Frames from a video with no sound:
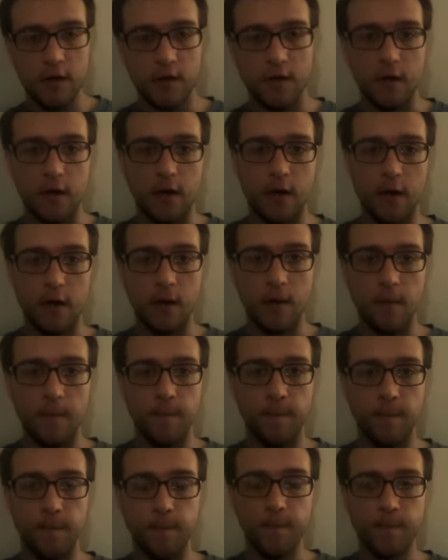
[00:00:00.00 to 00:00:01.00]

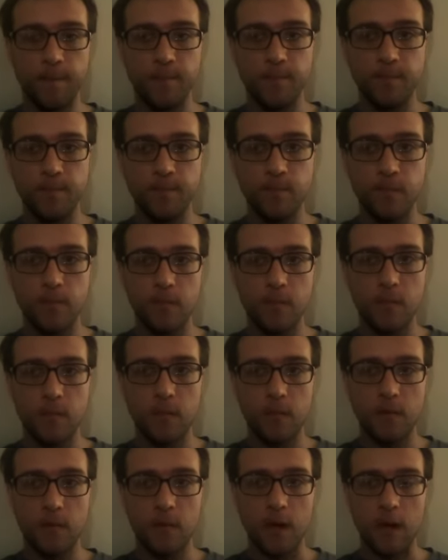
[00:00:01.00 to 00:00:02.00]
um,
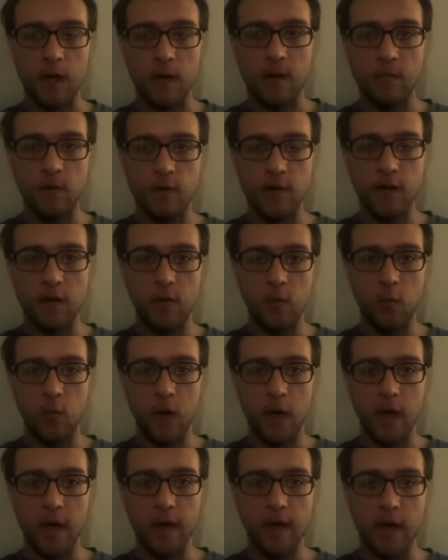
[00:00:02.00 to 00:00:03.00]
and I'm looking
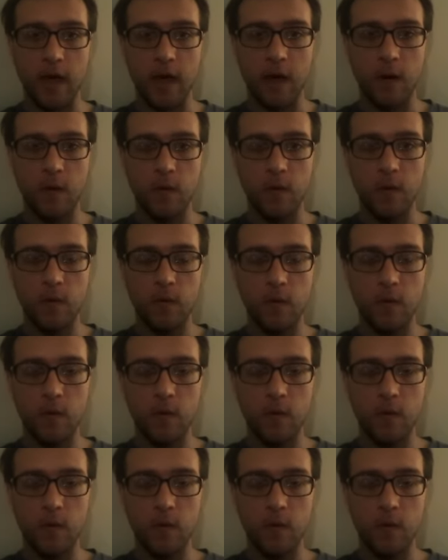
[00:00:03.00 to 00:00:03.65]
away now,